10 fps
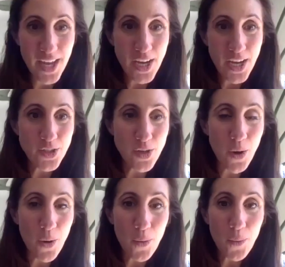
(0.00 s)

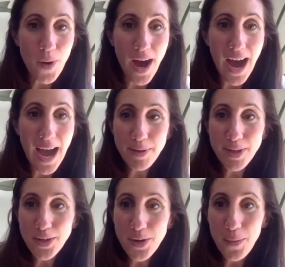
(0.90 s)
So I'm
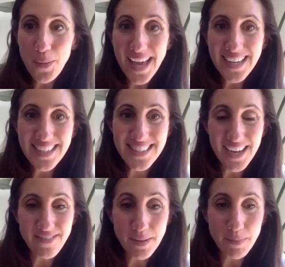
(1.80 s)
going to go ahead and
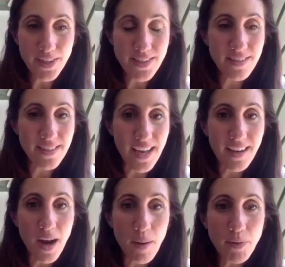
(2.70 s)
dive in because there's a
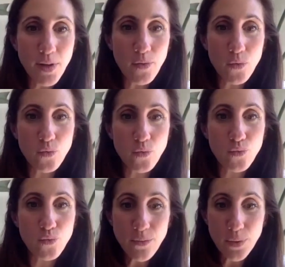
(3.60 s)
couple of really,